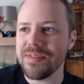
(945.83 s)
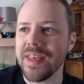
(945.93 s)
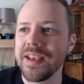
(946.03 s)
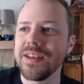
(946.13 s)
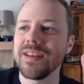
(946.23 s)

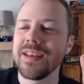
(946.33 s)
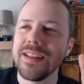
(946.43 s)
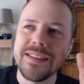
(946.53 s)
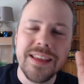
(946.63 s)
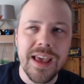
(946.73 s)
they
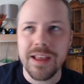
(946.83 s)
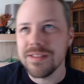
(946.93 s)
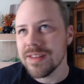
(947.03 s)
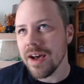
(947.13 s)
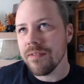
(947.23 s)
it,
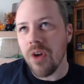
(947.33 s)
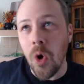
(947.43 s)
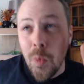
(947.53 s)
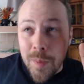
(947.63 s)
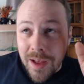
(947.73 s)
It's kind of
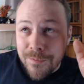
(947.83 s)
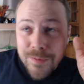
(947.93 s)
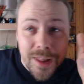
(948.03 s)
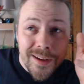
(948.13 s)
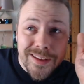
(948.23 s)

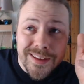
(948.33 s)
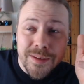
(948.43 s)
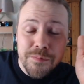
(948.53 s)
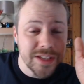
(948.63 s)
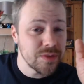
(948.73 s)
Opeth-like,
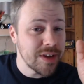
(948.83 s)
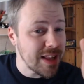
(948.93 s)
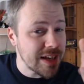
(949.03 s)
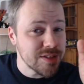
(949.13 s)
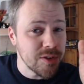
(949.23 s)
mixed with
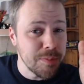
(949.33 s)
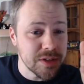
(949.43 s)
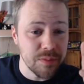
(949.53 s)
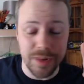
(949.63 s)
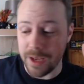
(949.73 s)
classical,
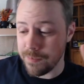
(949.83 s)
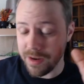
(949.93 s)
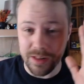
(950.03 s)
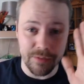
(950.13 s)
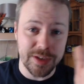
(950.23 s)
mixed with black
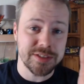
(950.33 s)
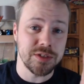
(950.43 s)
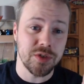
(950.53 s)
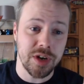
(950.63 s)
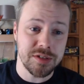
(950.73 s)
metal, and if that
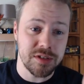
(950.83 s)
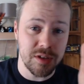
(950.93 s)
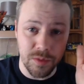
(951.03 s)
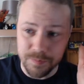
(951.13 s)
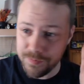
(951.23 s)
sounds crazy to
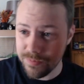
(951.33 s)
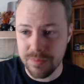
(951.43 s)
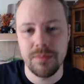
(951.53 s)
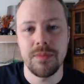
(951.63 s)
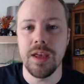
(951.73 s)
you,
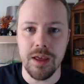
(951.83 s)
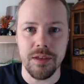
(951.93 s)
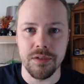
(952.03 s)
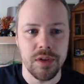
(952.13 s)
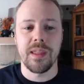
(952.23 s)
it is.